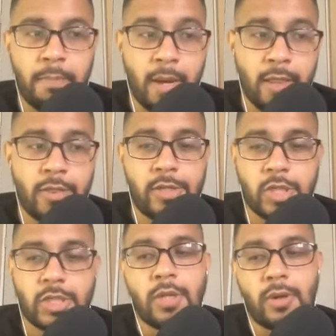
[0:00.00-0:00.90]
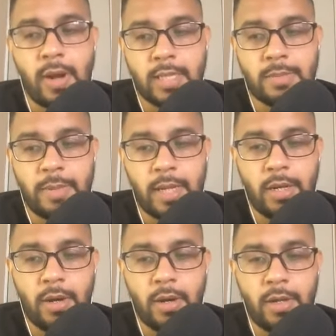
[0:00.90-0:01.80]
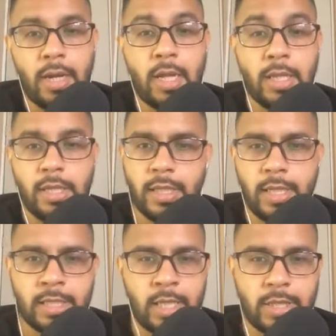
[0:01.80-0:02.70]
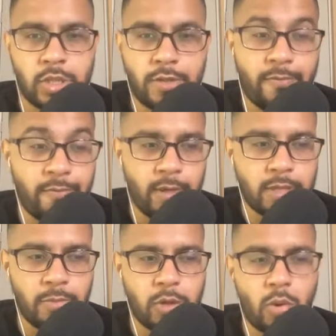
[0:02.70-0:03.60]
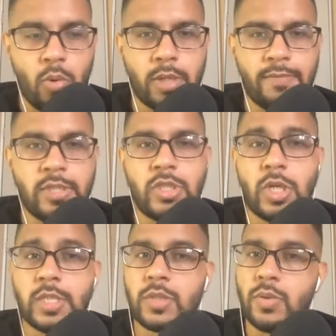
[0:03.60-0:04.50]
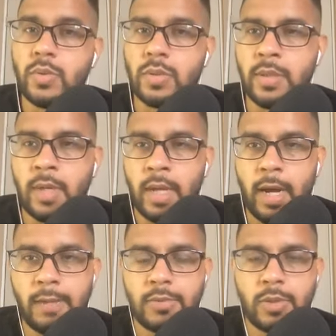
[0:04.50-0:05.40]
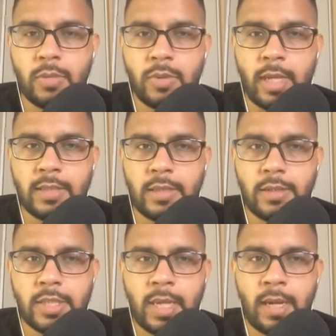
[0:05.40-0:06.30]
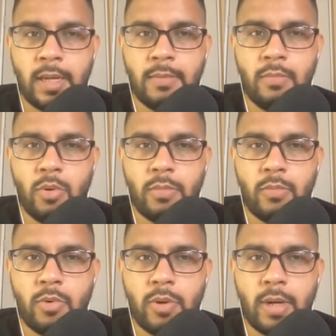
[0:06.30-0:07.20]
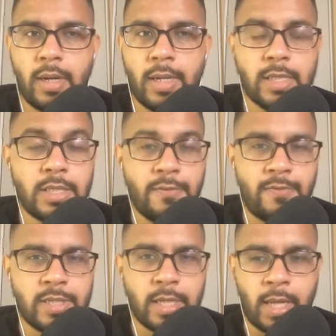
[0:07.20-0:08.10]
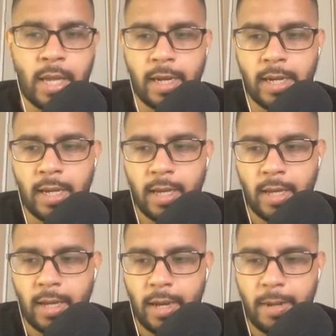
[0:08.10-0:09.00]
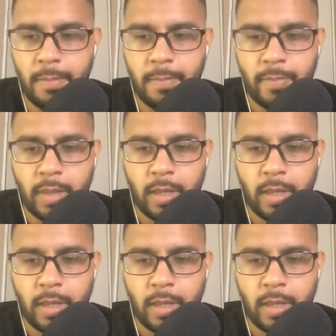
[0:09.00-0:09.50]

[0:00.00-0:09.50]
a month just on their ad spend on, let's say, just Facebook or even just Google. So clients that are just getting more and more sophisticated. Um,